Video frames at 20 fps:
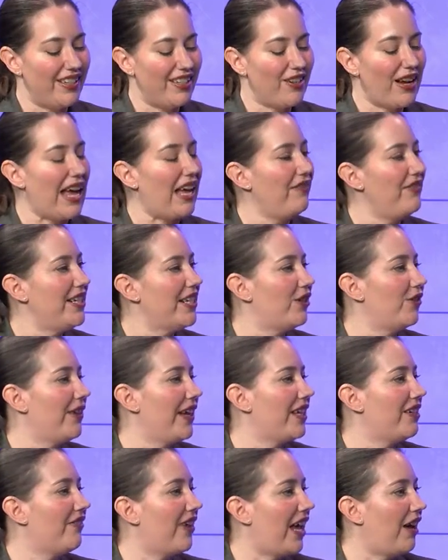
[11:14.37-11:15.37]
having a
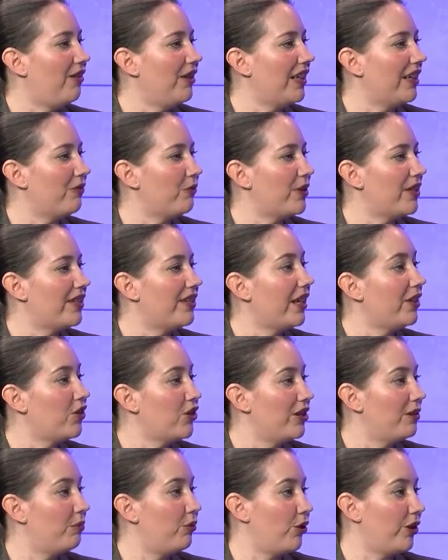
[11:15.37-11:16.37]
creative outlet was such
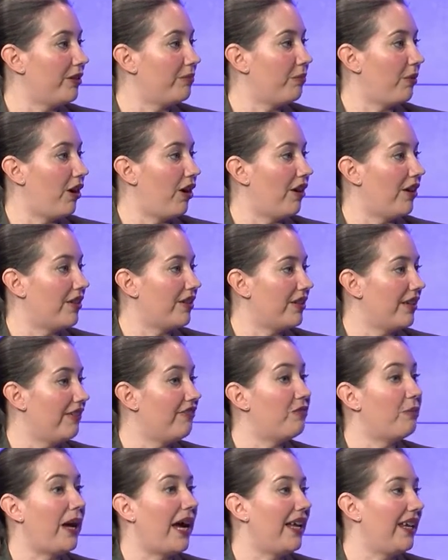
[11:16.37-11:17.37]
an important part
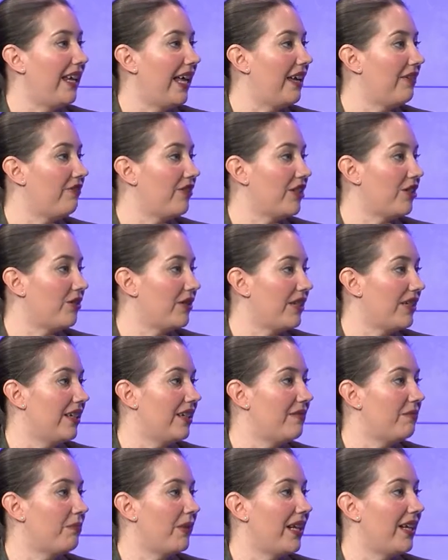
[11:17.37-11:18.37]
of my life, and you see
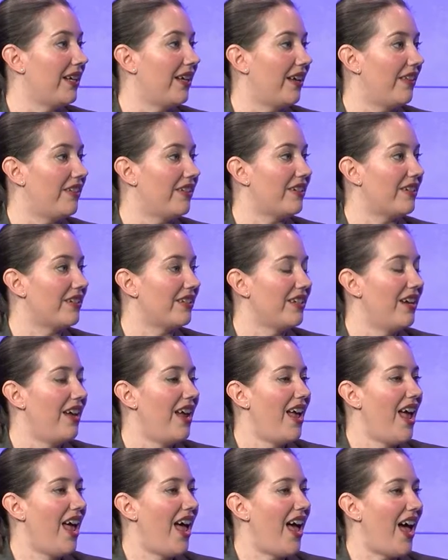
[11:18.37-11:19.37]
it in many others.
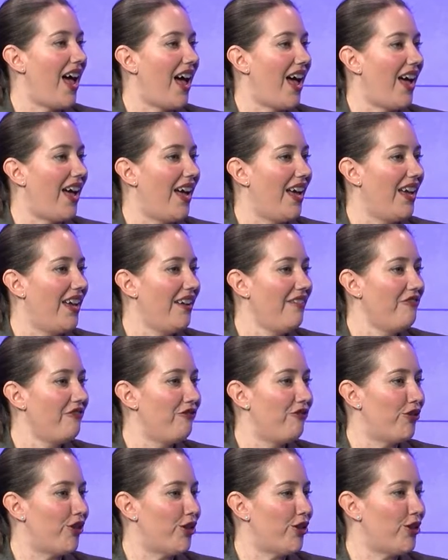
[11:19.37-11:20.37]
I
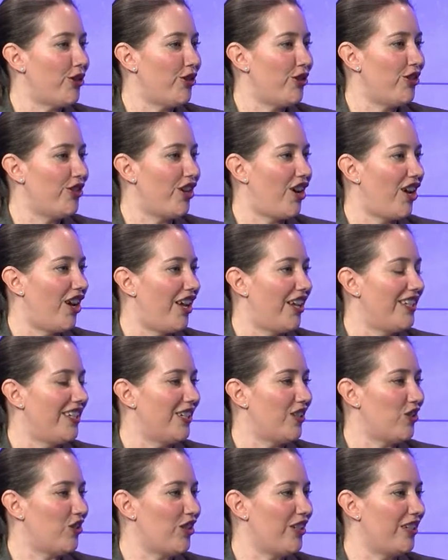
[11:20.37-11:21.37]
first
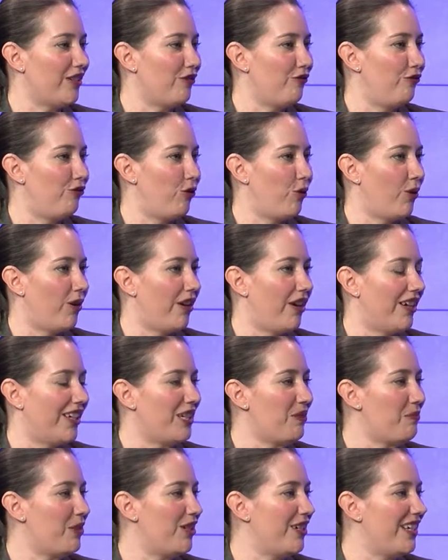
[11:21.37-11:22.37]
auditioned for a
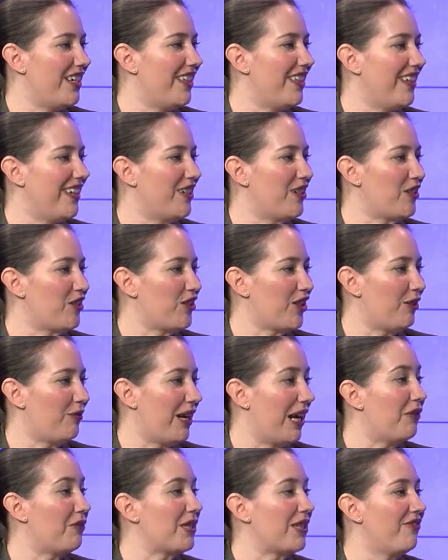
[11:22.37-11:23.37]
community theater show
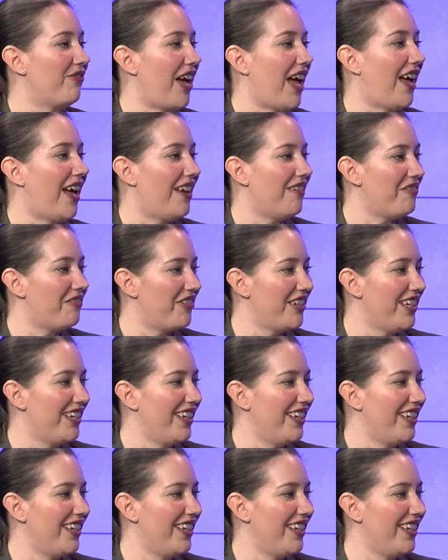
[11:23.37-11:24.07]
when I was 5.